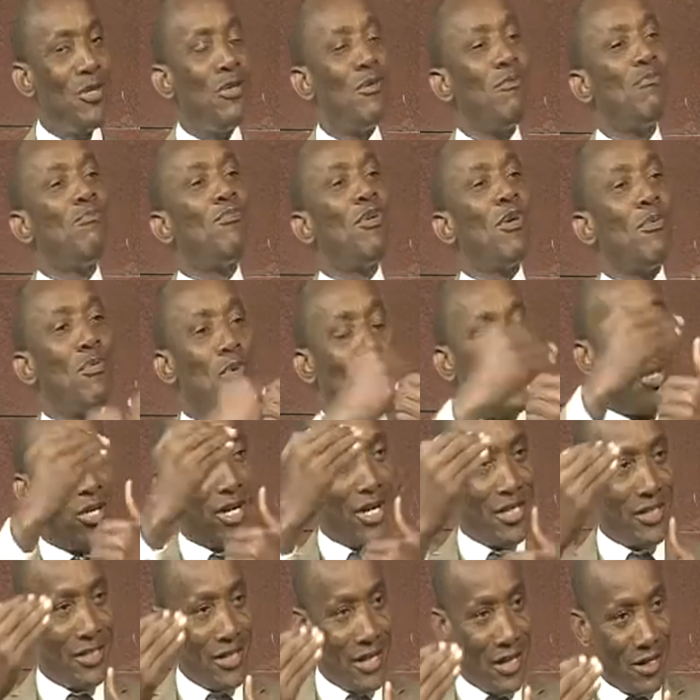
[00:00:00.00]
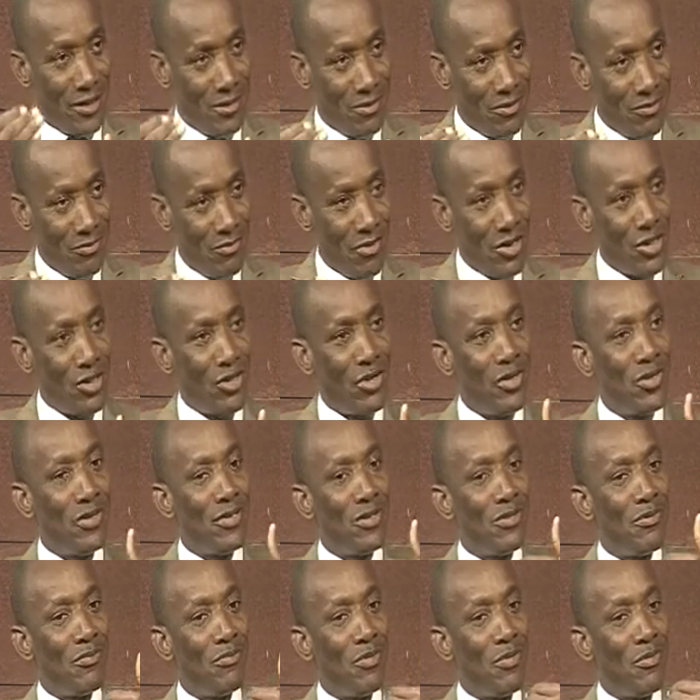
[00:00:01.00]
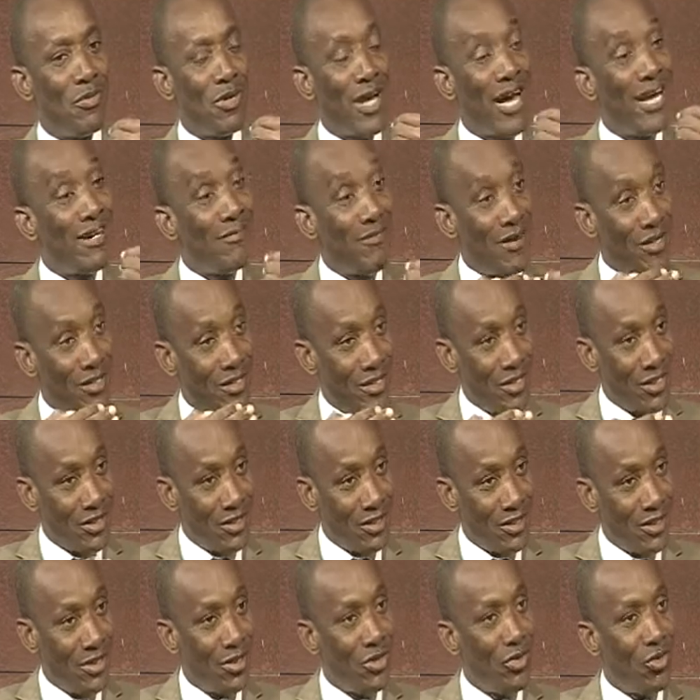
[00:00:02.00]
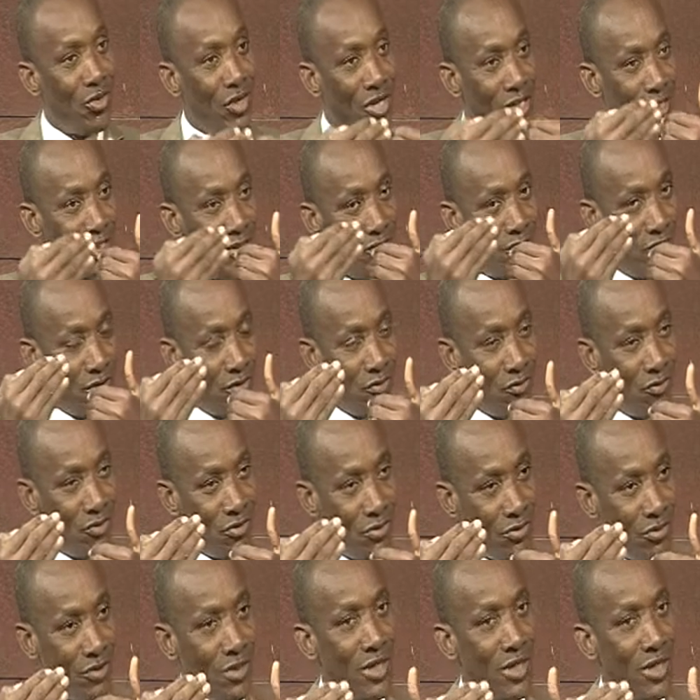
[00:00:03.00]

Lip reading: People on the other side, based on maybe advantage, hold a different view.